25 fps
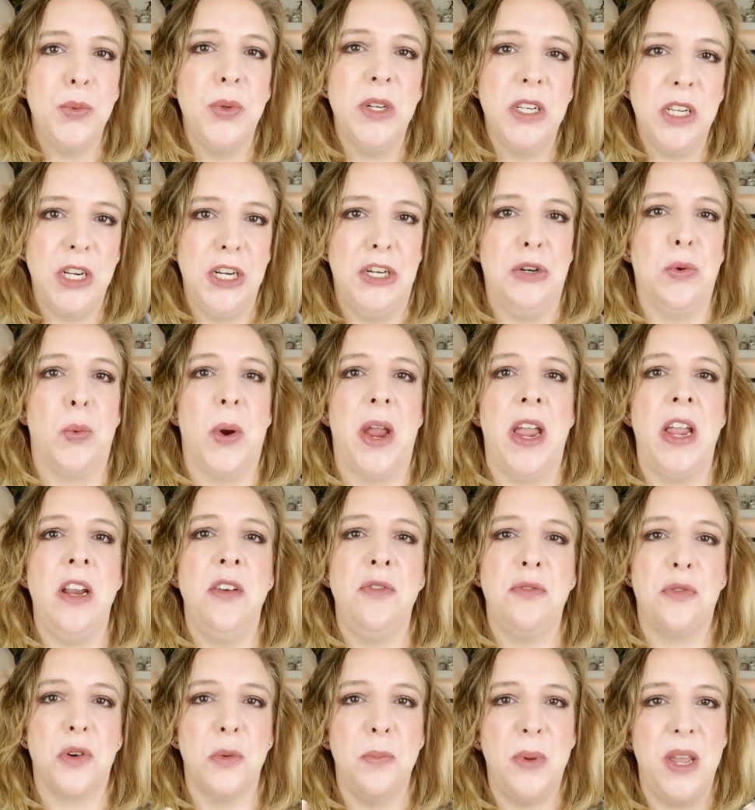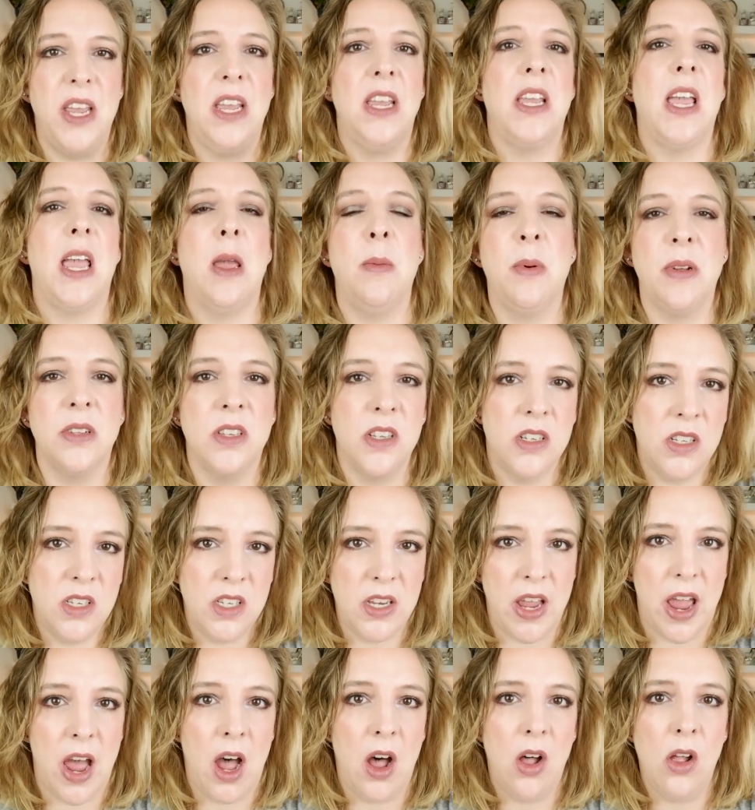really great for being able to
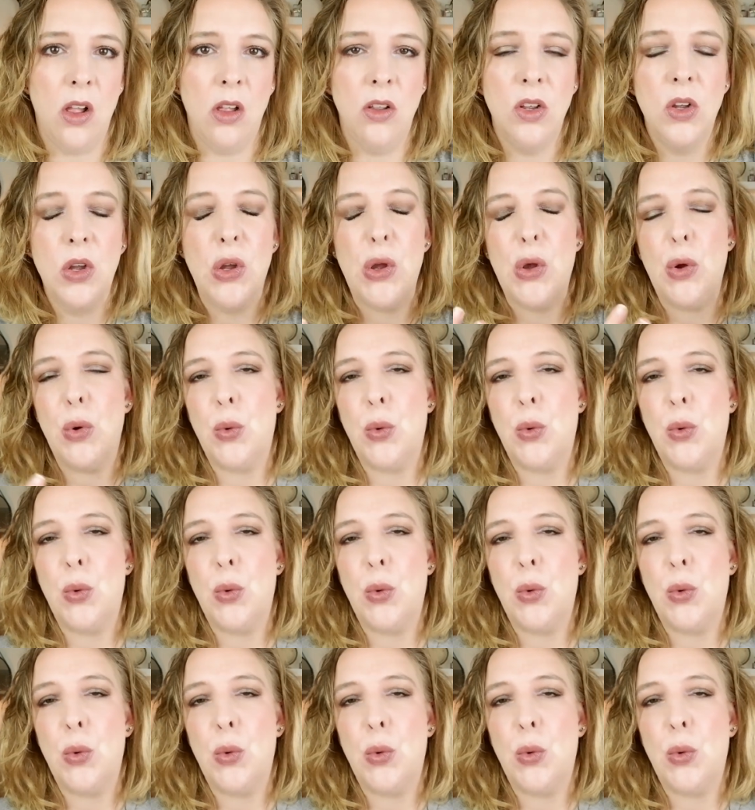tell